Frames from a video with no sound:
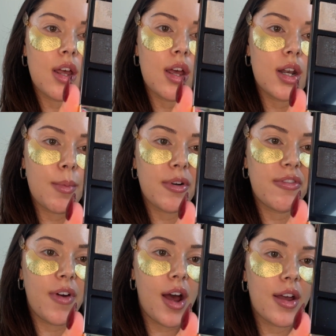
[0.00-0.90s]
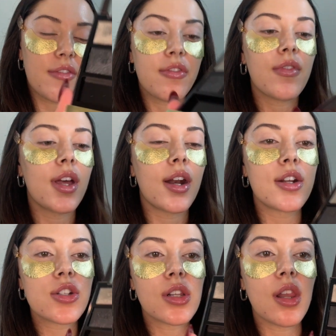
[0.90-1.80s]
number 5, and I
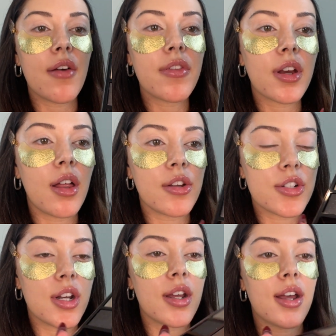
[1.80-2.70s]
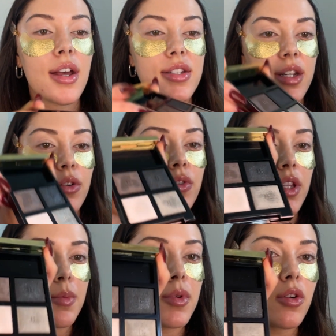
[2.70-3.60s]
just love the colors in it. It has like a
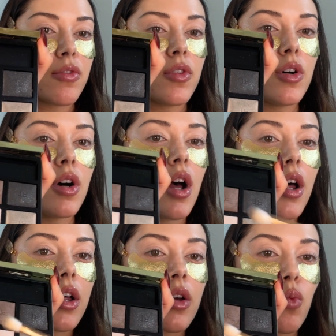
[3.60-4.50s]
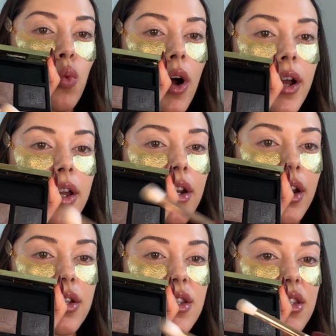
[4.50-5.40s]
really beautiful white
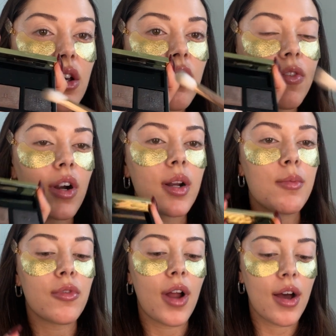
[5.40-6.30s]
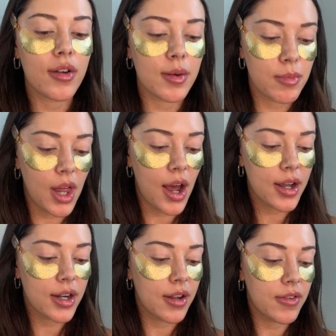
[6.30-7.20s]
and silver and brown and black,
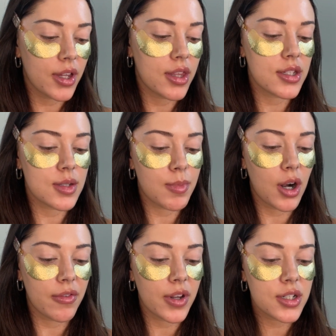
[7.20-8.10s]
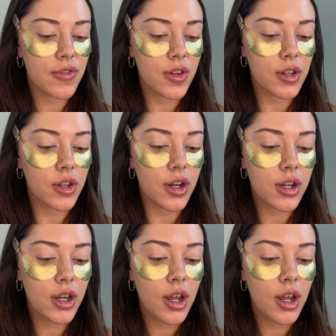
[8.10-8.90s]
and I feel like this is perfect for the look.